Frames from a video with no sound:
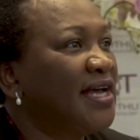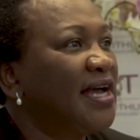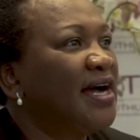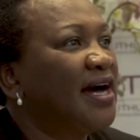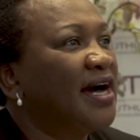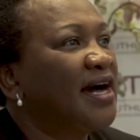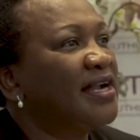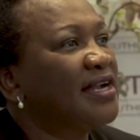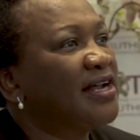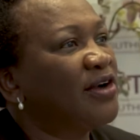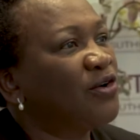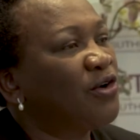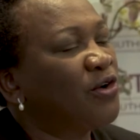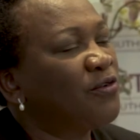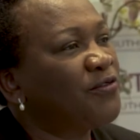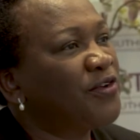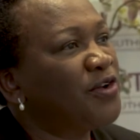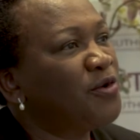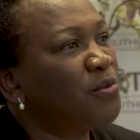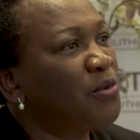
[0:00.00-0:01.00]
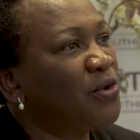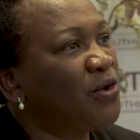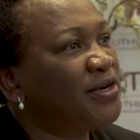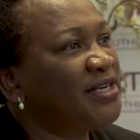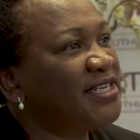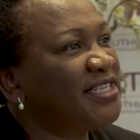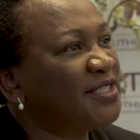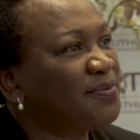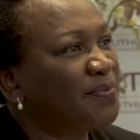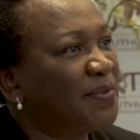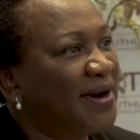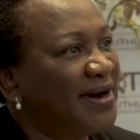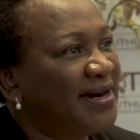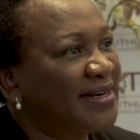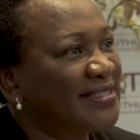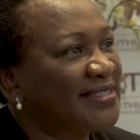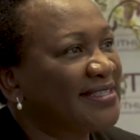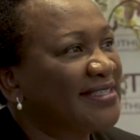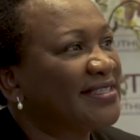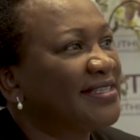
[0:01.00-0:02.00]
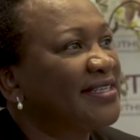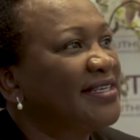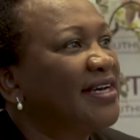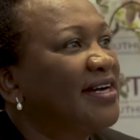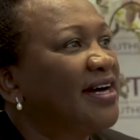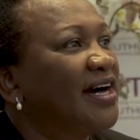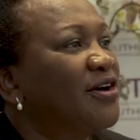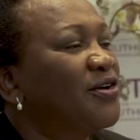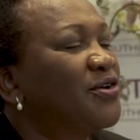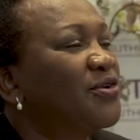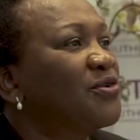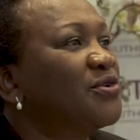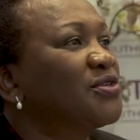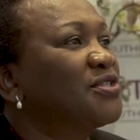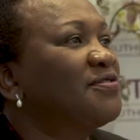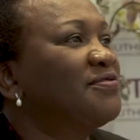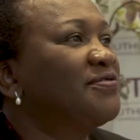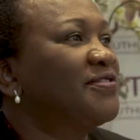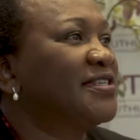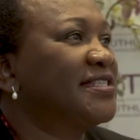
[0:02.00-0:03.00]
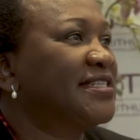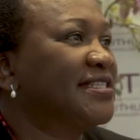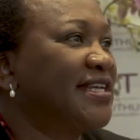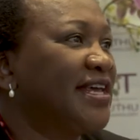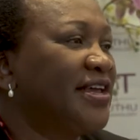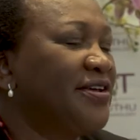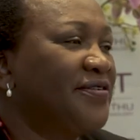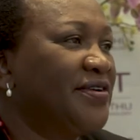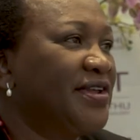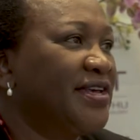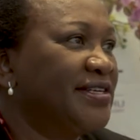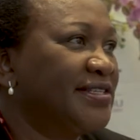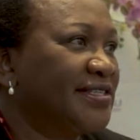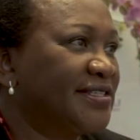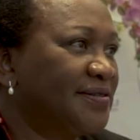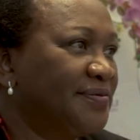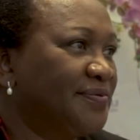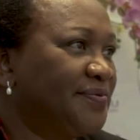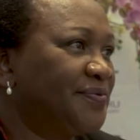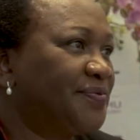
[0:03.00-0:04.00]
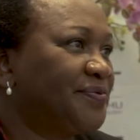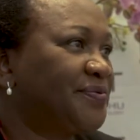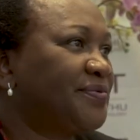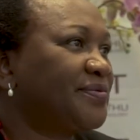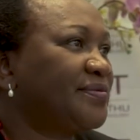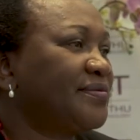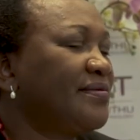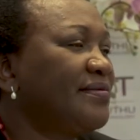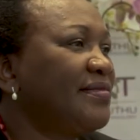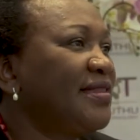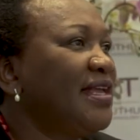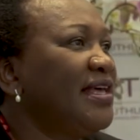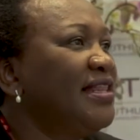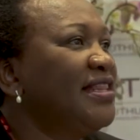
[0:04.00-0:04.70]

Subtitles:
and are often more dispersed across vast areas. The